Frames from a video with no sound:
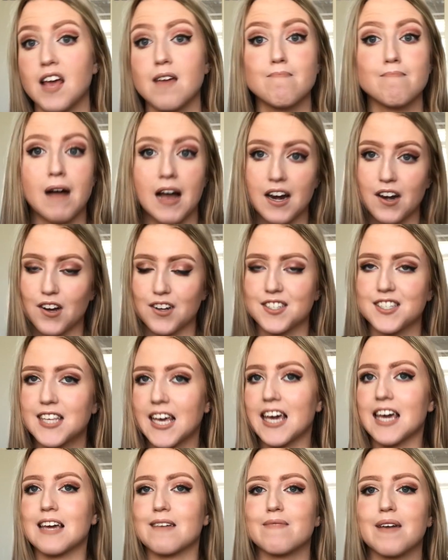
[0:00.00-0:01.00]
It might not
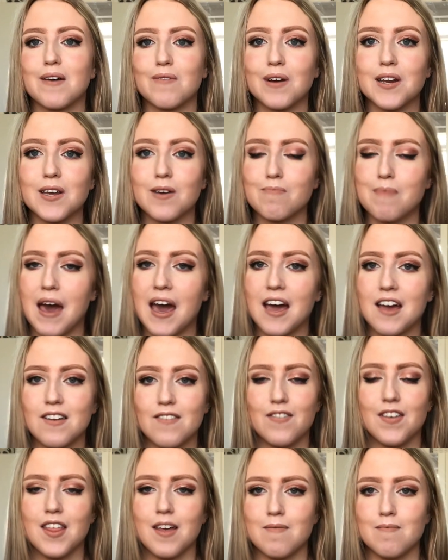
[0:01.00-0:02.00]
seem it when you're paying
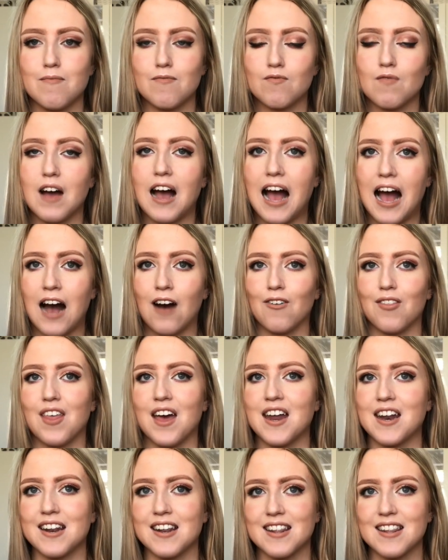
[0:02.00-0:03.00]
for them out
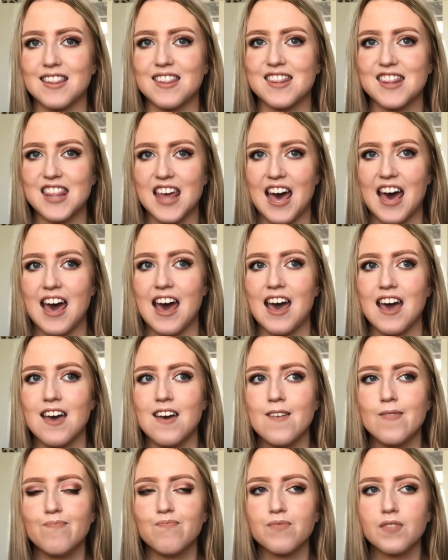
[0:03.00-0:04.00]
there,
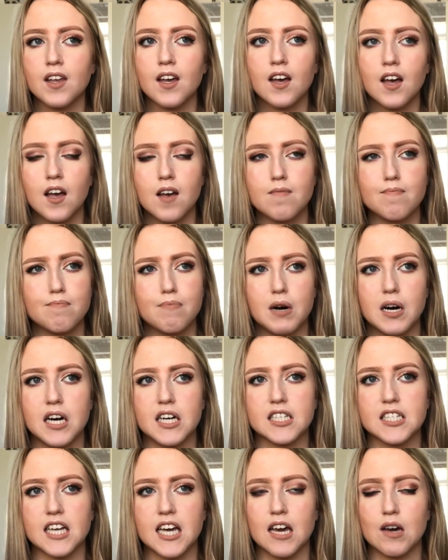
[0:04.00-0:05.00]

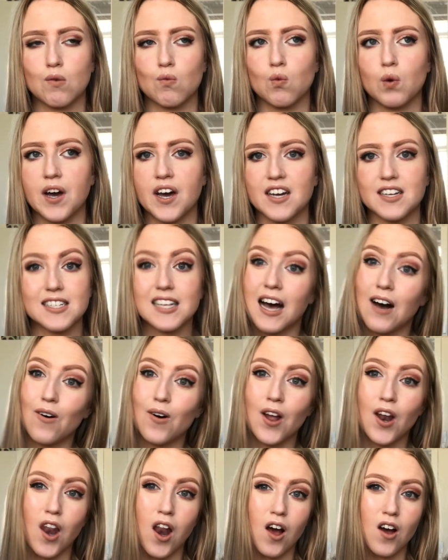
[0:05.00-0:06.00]
but it works
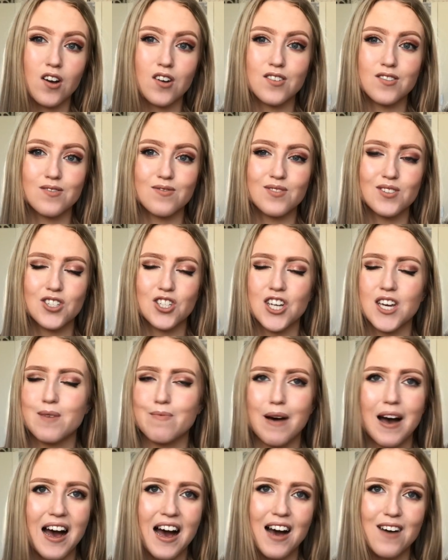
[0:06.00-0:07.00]
out a lot
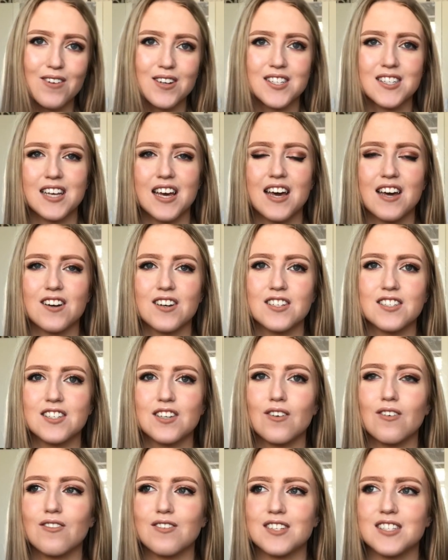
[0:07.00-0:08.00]
cheaper, I would say, because
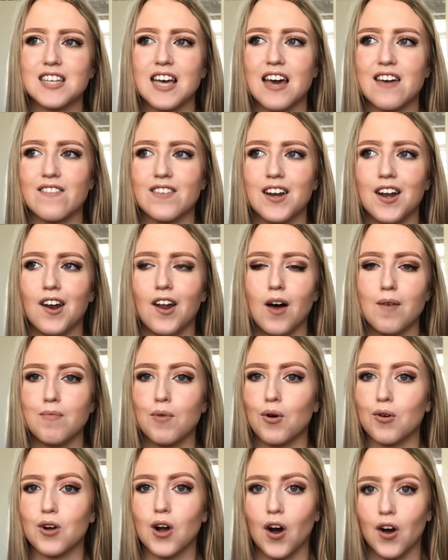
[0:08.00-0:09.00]
you're saving a lot
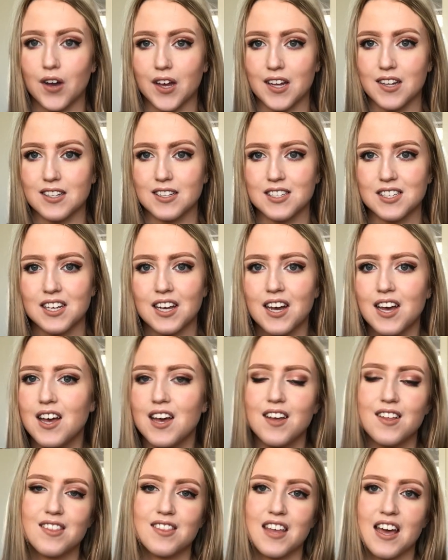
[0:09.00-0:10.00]
more coins
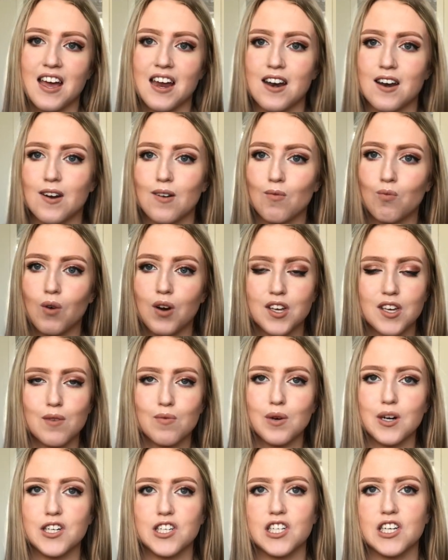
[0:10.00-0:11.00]
than what you
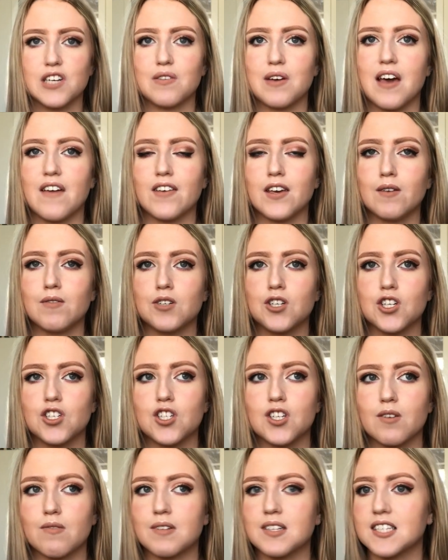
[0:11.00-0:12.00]
would do if you were
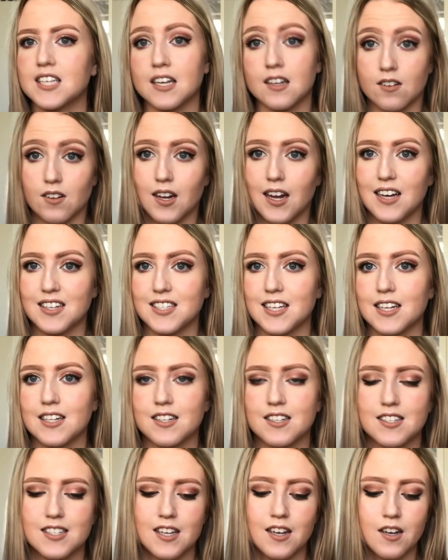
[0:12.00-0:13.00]
just doing single
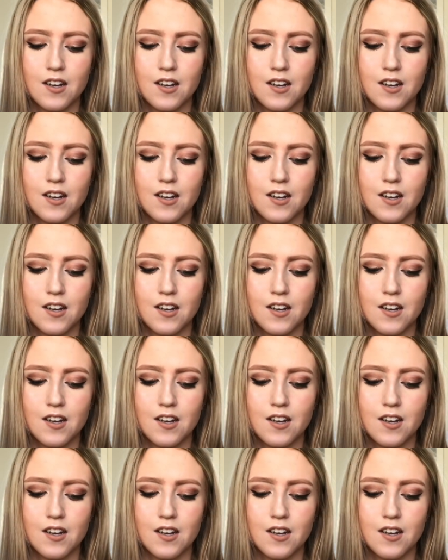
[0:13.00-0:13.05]
lessons.